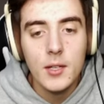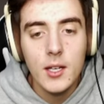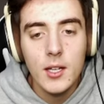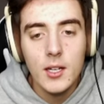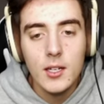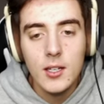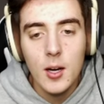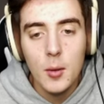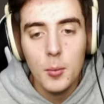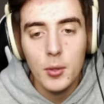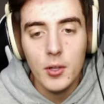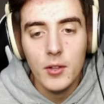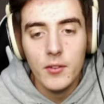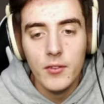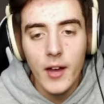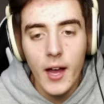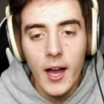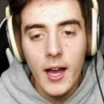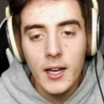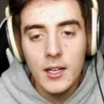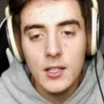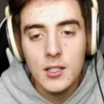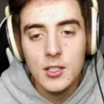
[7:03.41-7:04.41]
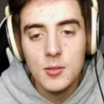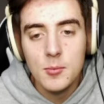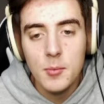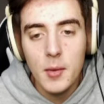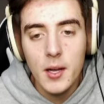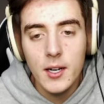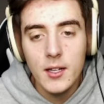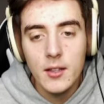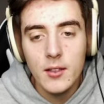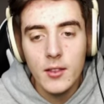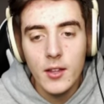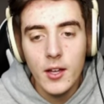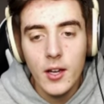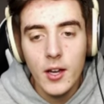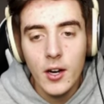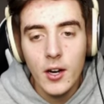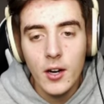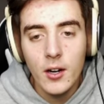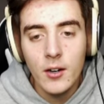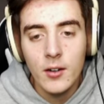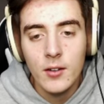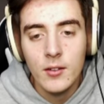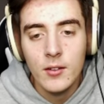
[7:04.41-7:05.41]
Get a couple of axemen in
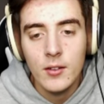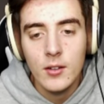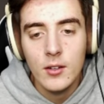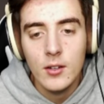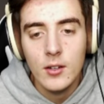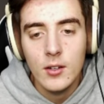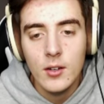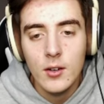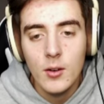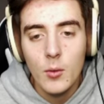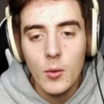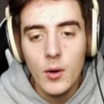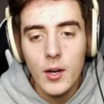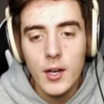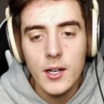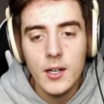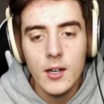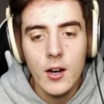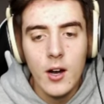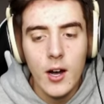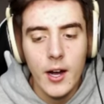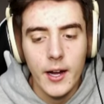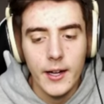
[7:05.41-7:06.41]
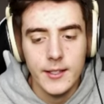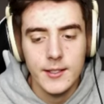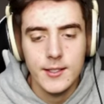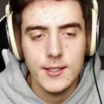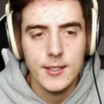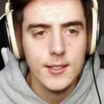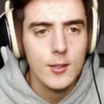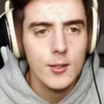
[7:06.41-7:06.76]
there. Why not?